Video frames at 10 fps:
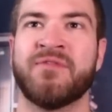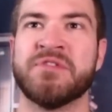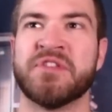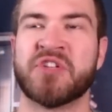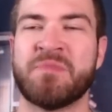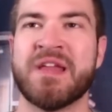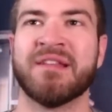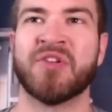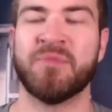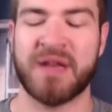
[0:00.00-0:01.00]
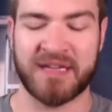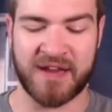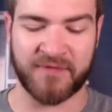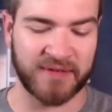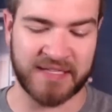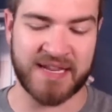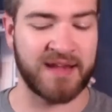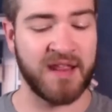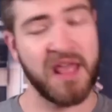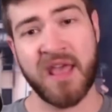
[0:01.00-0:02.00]
feel the speed a little bit differently,
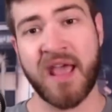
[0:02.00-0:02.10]
and